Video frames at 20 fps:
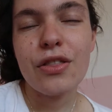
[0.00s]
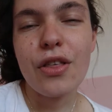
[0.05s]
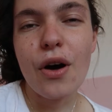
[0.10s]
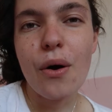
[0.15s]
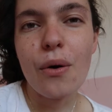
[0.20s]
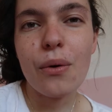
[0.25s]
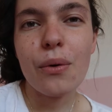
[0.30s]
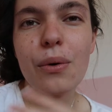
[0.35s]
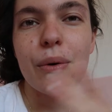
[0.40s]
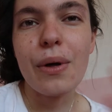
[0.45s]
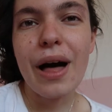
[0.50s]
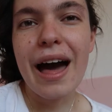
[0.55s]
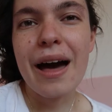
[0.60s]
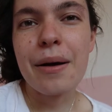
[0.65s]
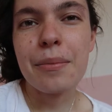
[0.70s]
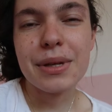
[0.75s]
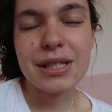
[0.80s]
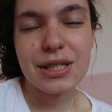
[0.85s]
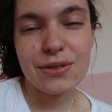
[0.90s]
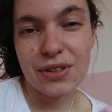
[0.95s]
the whole
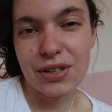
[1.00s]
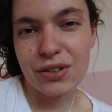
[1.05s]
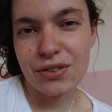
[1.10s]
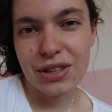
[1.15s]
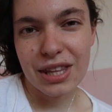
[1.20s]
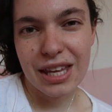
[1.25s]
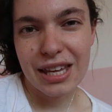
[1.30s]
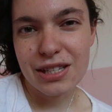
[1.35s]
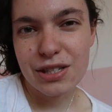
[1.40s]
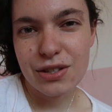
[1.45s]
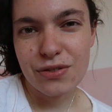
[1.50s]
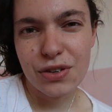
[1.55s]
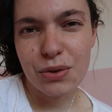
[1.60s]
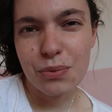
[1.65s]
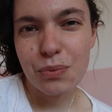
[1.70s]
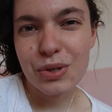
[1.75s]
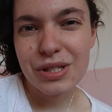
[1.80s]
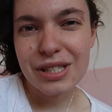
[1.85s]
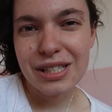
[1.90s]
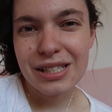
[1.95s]
atmosphere of the
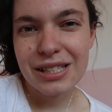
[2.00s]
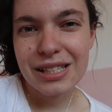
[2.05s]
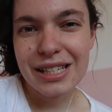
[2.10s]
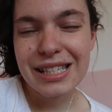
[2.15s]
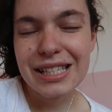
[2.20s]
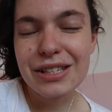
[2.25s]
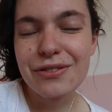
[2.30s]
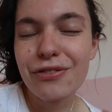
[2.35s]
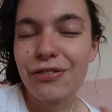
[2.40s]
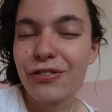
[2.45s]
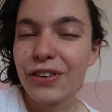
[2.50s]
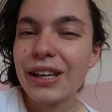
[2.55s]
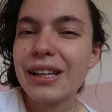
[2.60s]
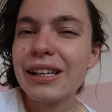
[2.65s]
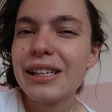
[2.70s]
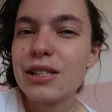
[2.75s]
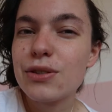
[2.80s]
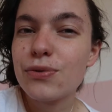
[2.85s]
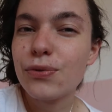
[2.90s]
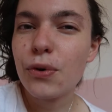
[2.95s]
interview wasn't, it didn't
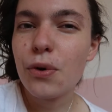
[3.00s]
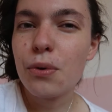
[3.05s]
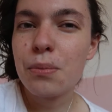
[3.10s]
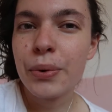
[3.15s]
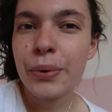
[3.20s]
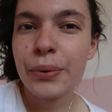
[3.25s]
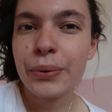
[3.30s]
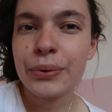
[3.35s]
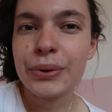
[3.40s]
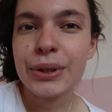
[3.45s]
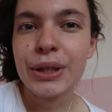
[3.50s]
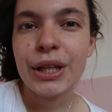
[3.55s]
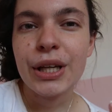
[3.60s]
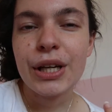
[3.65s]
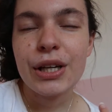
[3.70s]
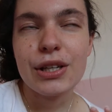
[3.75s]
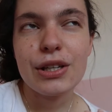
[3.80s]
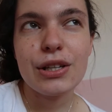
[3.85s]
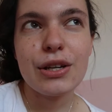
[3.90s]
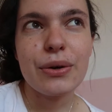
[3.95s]
feel as formal,
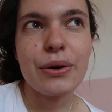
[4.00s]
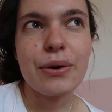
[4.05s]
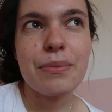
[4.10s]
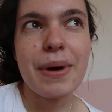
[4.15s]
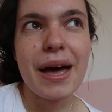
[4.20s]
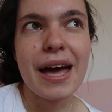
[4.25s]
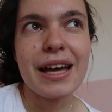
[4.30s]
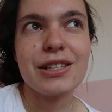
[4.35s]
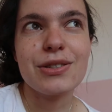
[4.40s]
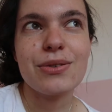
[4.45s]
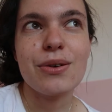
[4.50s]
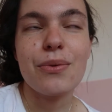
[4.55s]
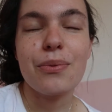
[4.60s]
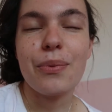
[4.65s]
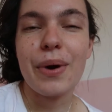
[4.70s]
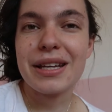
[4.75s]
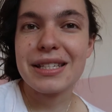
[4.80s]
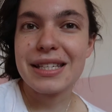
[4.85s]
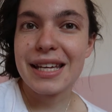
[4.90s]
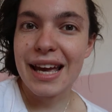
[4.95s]
you know, compared to a
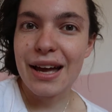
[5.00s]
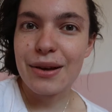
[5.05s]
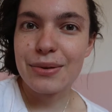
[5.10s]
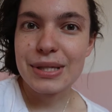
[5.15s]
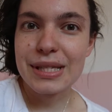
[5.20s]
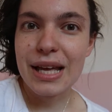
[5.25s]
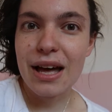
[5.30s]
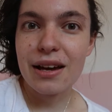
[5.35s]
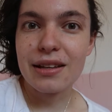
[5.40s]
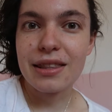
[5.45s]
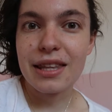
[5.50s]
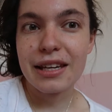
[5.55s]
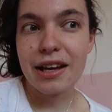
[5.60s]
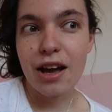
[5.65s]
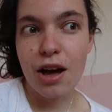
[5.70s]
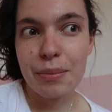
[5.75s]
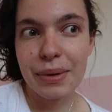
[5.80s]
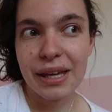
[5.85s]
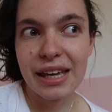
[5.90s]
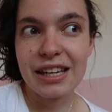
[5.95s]
waiting outside, then
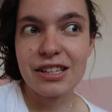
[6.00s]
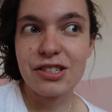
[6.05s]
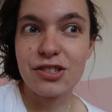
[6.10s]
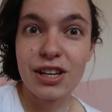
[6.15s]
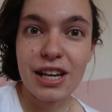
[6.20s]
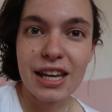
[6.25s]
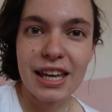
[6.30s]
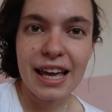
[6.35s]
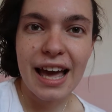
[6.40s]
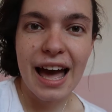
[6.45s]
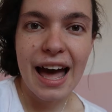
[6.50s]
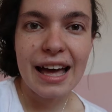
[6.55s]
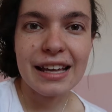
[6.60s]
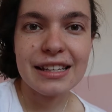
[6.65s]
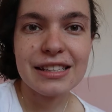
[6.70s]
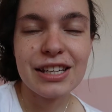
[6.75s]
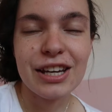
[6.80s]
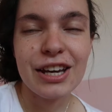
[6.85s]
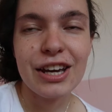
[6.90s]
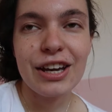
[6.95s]
coming in, shaking
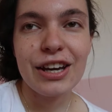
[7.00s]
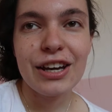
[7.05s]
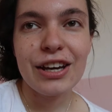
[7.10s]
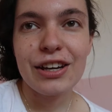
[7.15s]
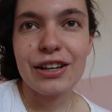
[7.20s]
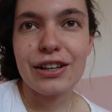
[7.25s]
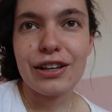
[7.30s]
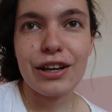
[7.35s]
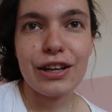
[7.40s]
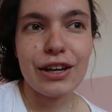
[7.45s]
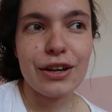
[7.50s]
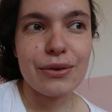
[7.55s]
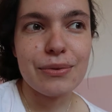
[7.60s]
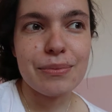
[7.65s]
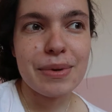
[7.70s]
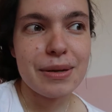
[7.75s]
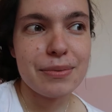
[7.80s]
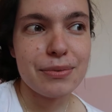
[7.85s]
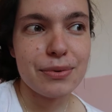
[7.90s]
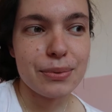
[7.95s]
hand. You know,
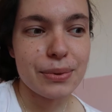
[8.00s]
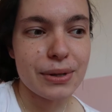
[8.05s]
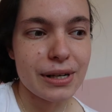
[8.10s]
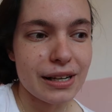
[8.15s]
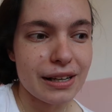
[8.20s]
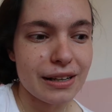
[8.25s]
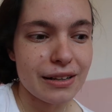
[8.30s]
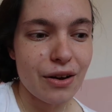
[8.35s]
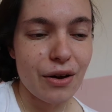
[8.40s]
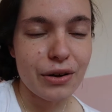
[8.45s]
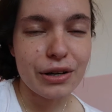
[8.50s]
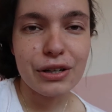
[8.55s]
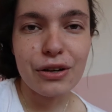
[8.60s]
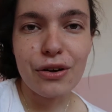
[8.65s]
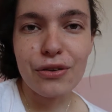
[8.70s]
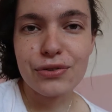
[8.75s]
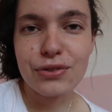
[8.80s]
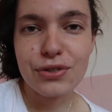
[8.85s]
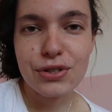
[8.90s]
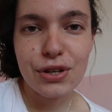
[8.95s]
people were on and
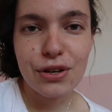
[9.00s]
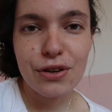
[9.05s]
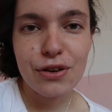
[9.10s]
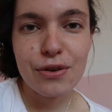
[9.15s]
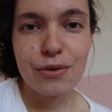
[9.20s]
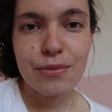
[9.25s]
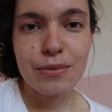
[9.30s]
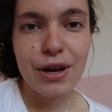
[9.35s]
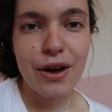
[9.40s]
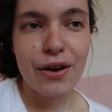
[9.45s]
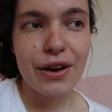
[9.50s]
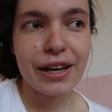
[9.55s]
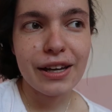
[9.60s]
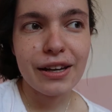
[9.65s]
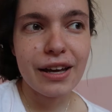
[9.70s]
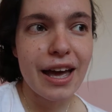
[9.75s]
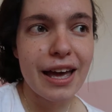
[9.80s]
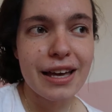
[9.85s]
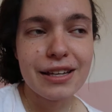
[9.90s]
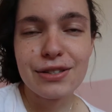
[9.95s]
off Zoom going,
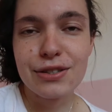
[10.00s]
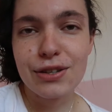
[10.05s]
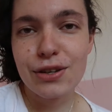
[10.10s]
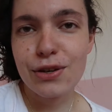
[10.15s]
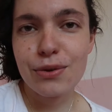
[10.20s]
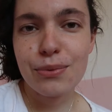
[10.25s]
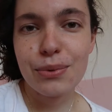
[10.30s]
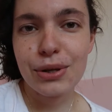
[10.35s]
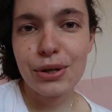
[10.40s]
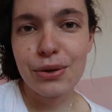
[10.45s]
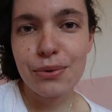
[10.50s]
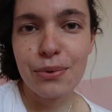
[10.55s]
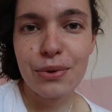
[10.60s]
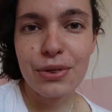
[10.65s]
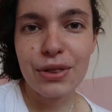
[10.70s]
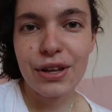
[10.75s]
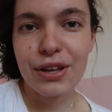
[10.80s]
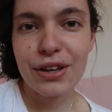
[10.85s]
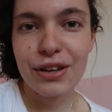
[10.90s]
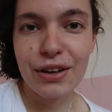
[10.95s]
hey Sue, are you
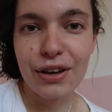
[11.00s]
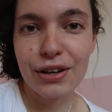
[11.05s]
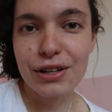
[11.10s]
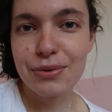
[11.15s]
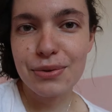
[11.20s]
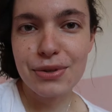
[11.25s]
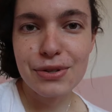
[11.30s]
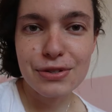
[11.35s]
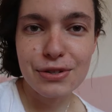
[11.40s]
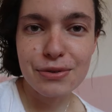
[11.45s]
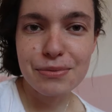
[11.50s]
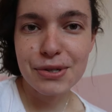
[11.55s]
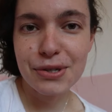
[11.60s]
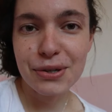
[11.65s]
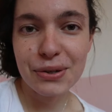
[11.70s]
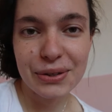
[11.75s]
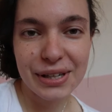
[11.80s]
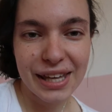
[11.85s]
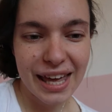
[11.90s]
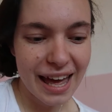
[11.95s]
on the Zoom
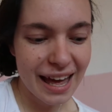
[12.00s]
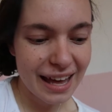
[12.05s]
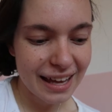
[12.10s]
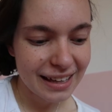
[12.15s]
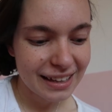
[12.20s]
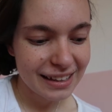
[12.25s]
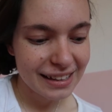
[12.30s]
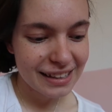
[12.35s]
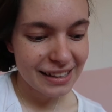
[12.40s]
call yet?